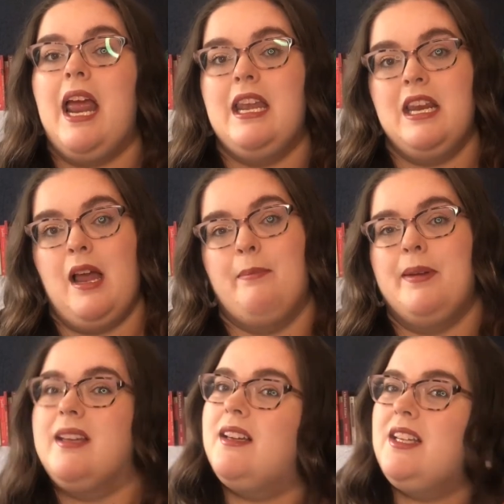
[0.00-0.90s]
ending up
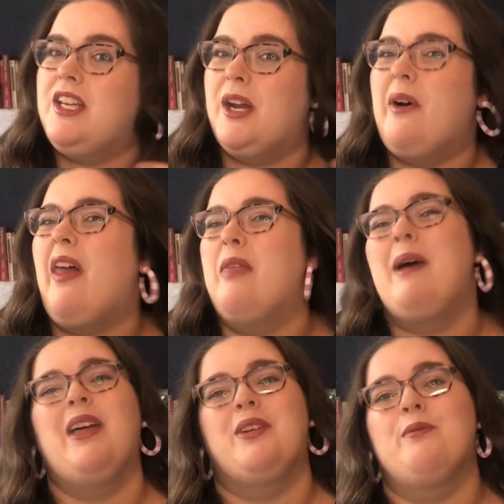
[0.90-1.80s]
on the
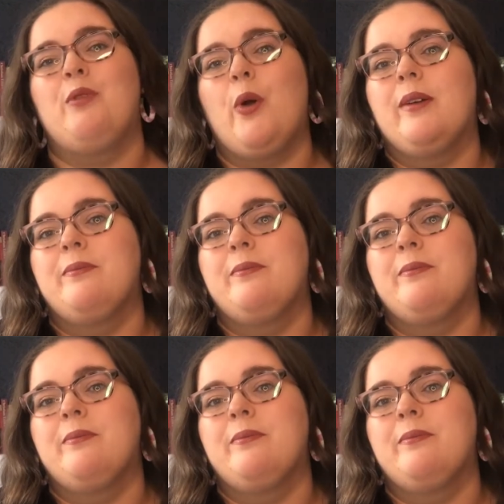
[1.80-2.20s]
bathroom floor,